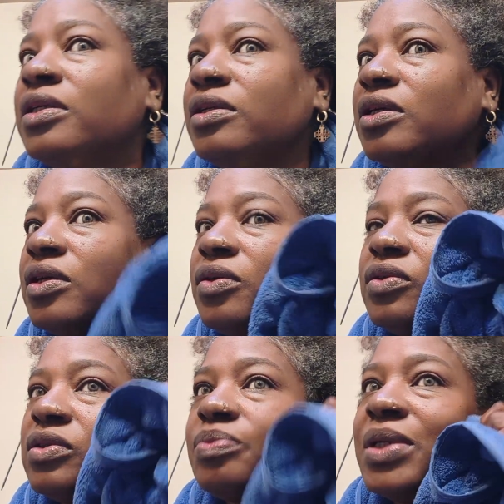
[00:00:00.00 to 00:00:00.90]

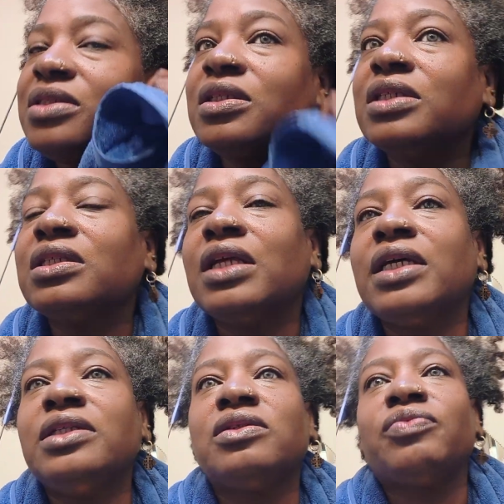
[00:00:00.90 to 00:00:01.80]
especially us
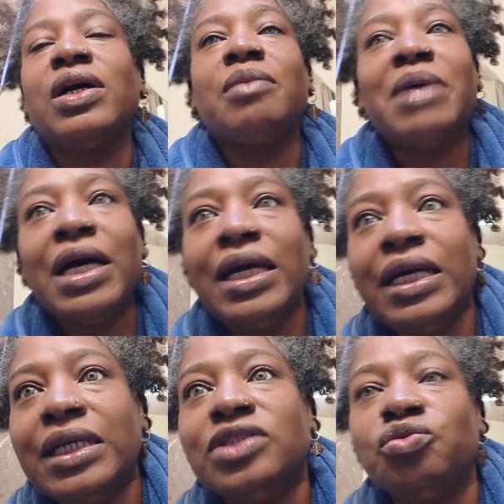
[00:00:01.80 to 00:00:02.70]
ladies around my
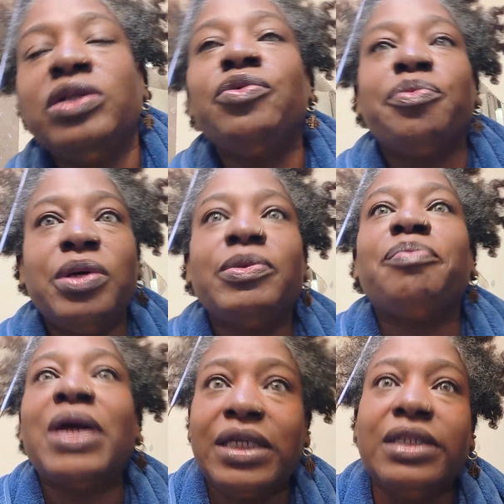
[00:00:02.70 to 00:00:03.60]
age, we remember
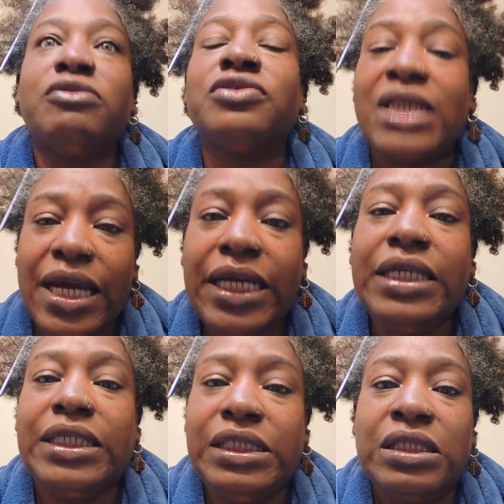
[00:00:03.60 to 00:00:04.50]
back in those
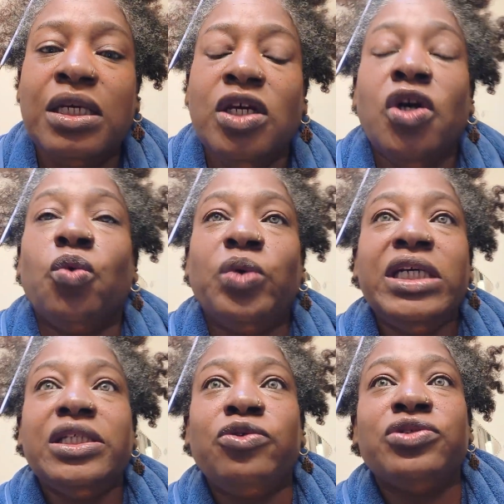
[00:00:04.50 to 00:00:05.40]
80s, we
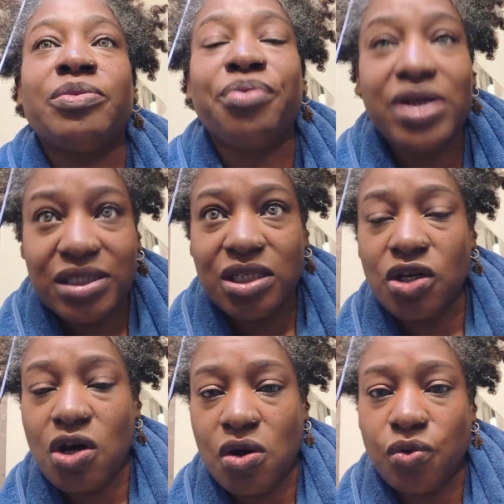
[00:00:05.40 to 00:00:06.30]
used the
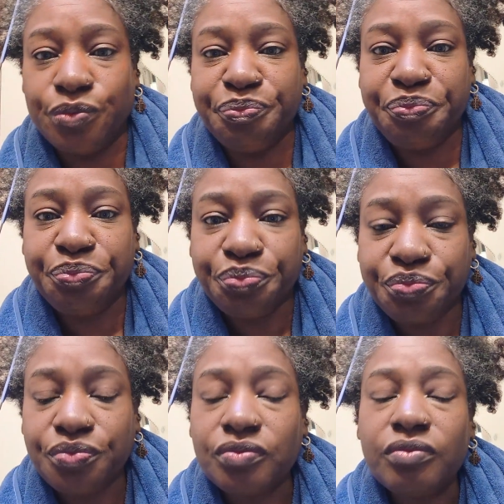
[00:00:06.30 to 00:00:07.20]
pressing comb.
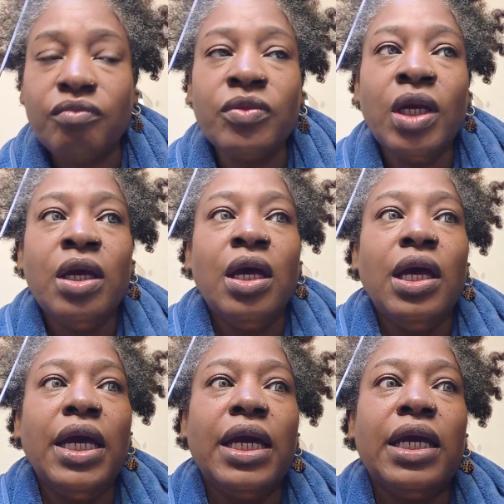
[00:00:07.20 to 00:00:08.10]

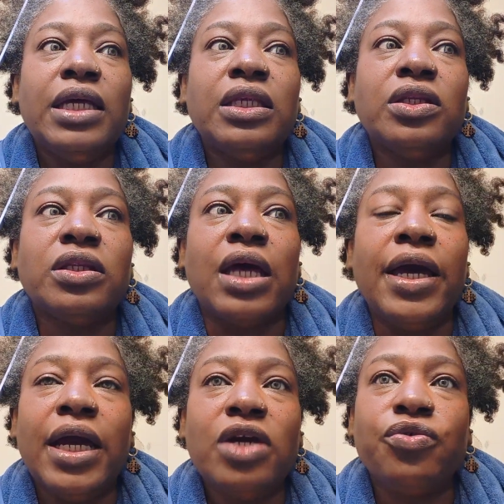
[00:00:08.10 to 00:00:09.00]
And the
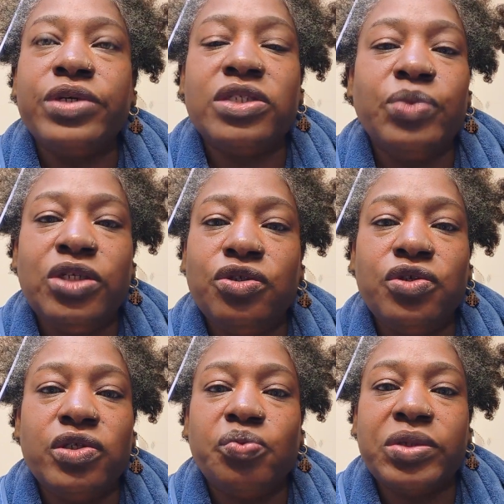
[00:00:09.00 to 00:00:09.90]
hair grease we
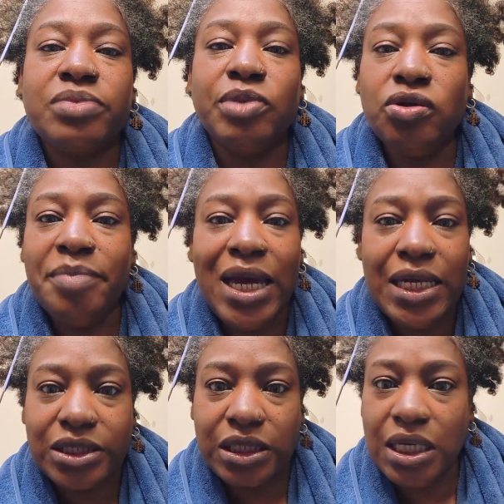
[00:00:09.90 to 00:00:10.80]
used was Blue
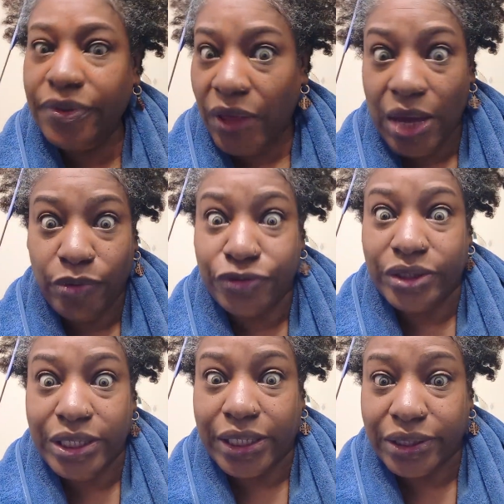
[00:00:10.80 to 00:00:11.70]
Magic. And that was
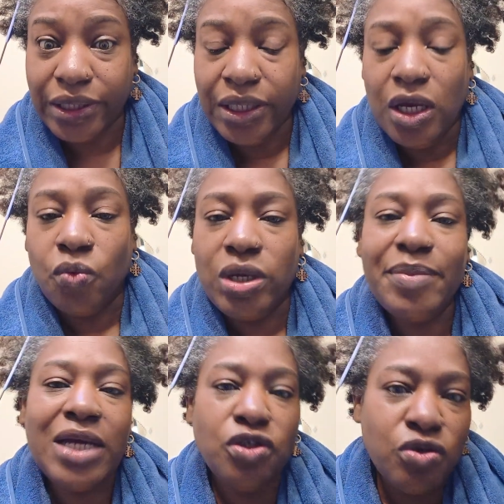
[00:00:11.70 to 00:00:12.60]
it. We
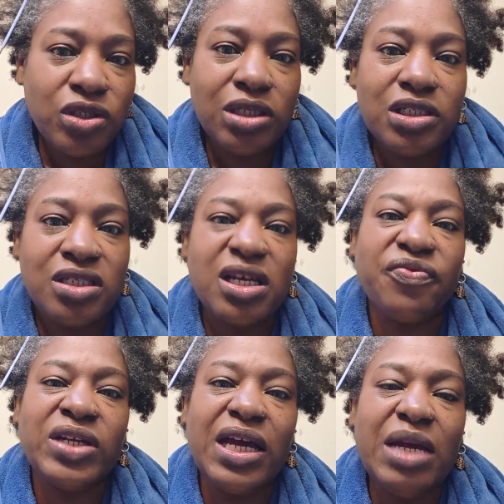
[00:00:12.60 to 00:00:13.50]
might use a little
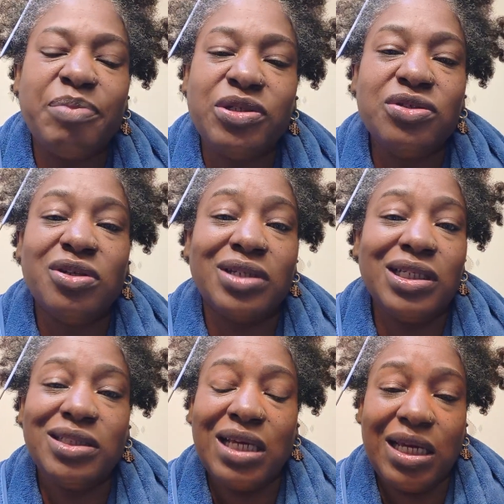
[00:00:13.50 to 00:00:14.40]
Suffolk 8, but
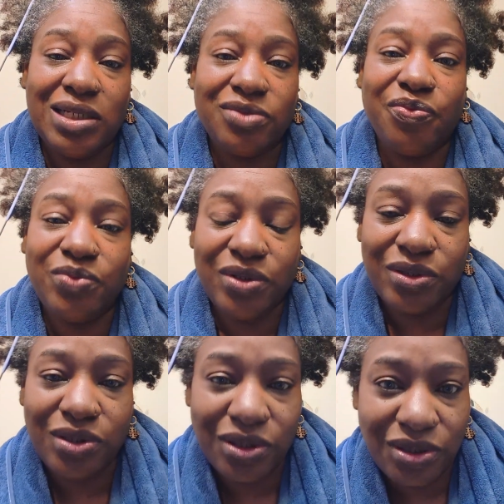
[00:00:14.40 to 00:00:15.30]
that shit had
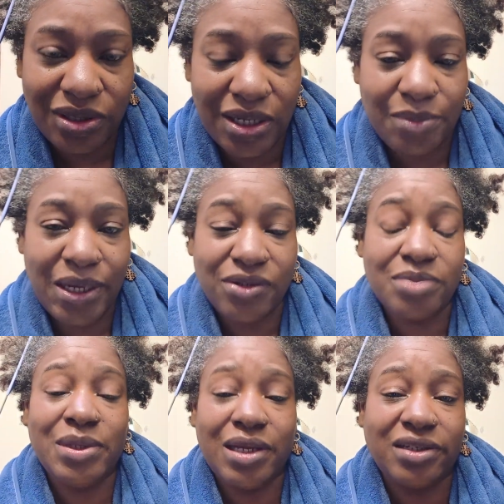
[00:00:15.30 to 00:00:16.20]
your damn hair
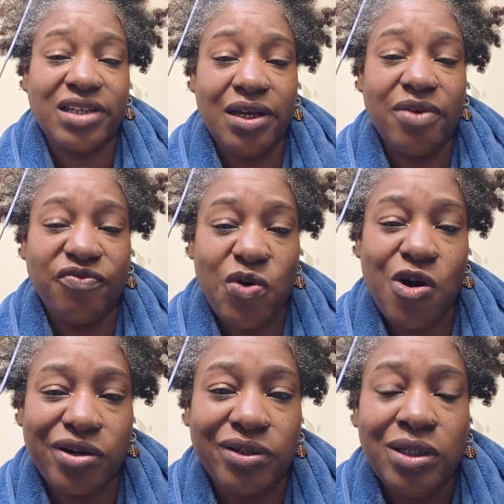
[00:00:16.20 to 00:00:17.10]
smell like a damn
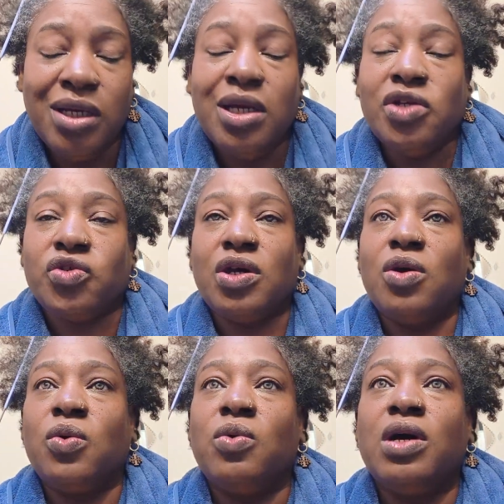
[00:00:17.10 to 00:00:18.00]
fart.
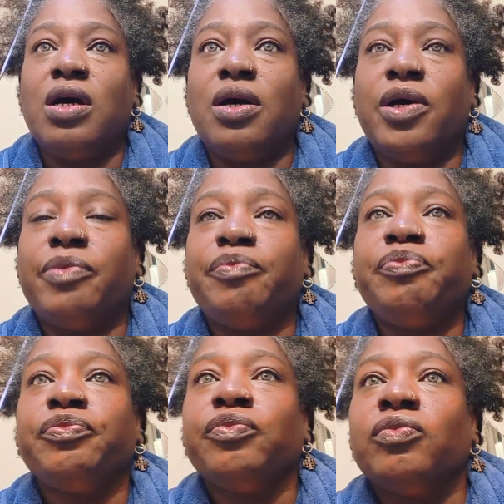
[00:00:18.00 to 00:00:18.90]
So
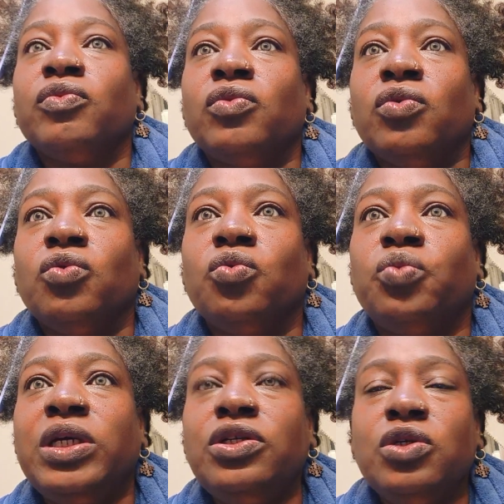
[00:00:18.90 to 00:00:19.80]

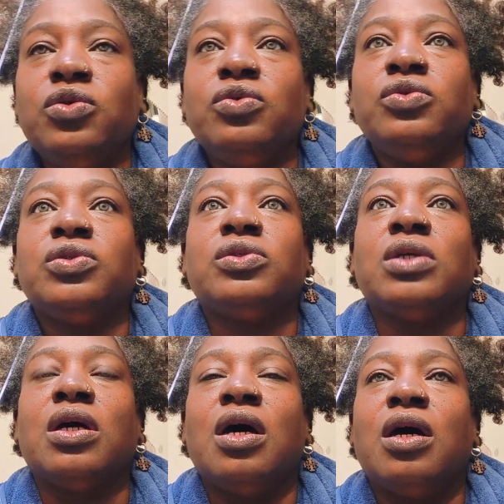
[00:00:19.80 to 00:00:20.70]
we used
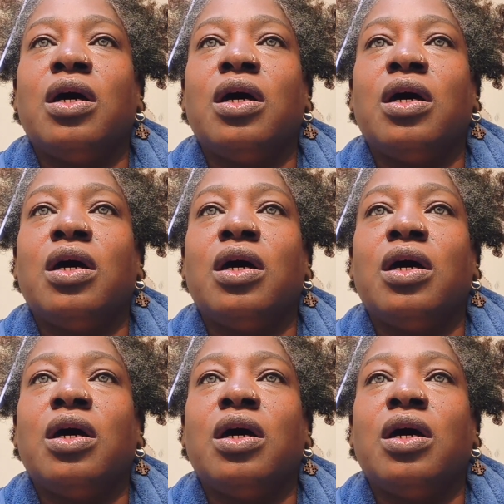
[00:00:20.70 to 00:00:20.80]
the